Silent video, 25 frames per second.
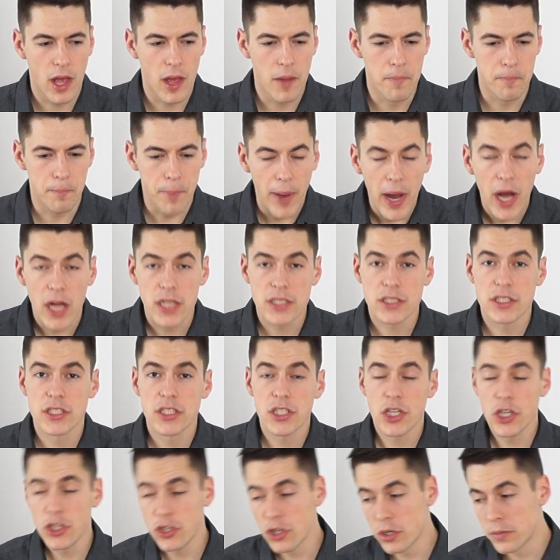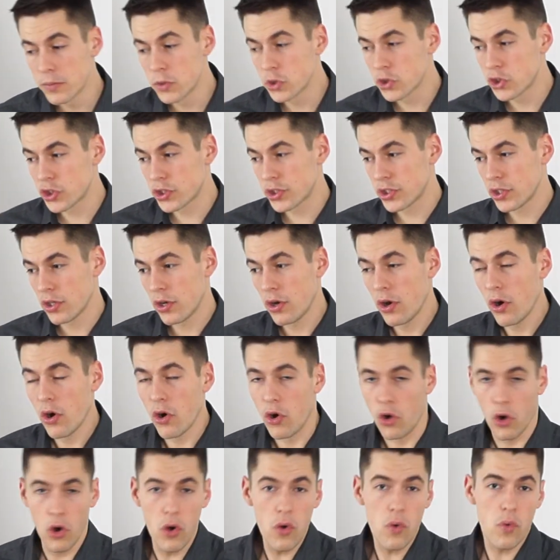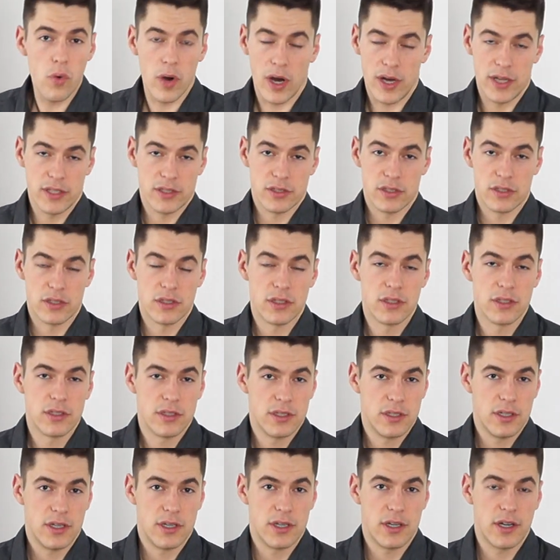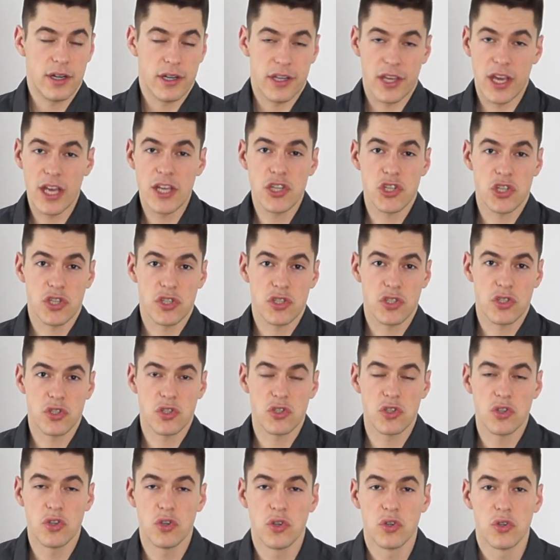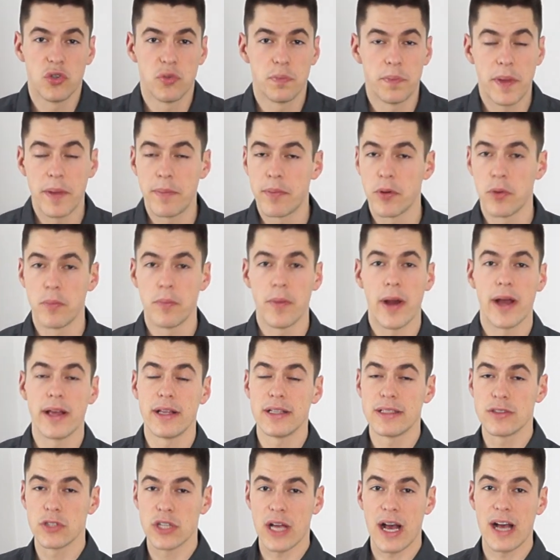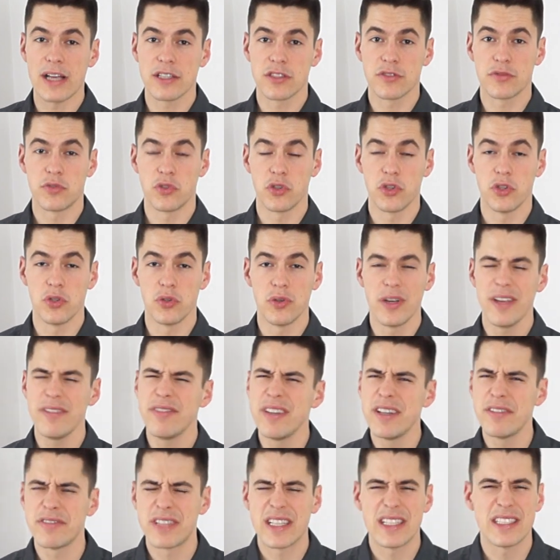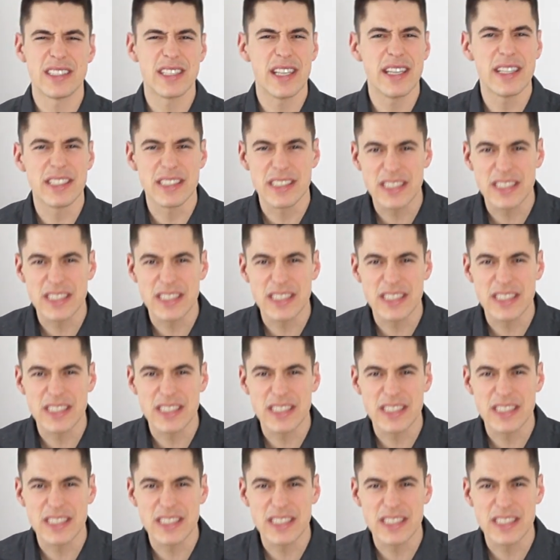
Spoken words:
But in almost all other occasions, people might ask for you, even if they say a